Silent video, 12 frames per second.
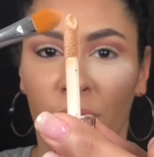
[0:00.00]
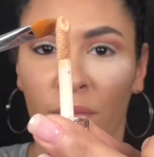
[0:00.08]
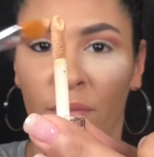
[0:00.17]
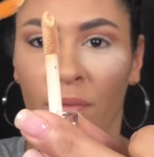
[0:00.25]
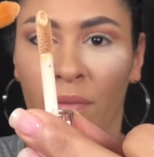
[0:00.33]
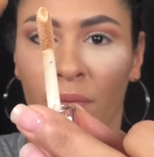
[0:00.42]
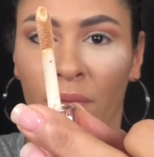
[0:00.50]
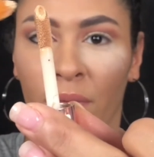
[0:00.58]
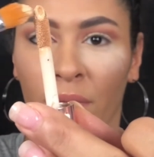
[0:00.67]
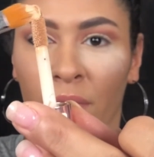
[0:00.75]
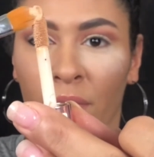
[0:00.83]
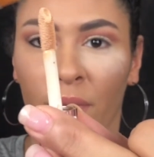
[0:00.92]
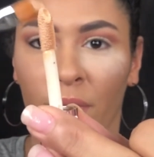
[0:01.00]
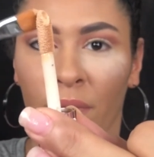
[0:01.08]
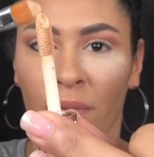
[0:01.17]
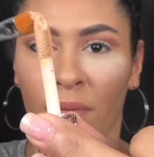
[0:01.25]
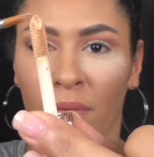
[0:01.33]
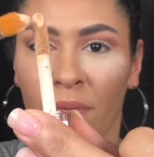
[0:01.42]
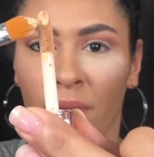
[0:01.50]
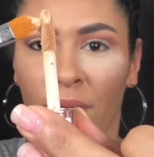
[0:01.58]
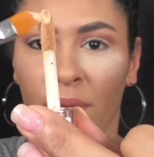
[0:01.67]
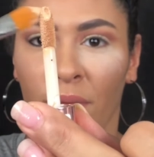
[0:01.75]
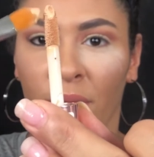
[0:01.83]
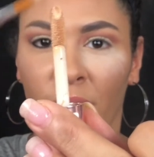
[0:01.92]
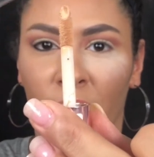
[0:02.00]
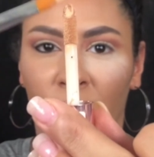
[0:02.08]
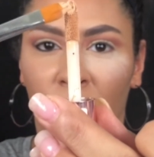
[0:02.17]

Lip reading: doing this. And she is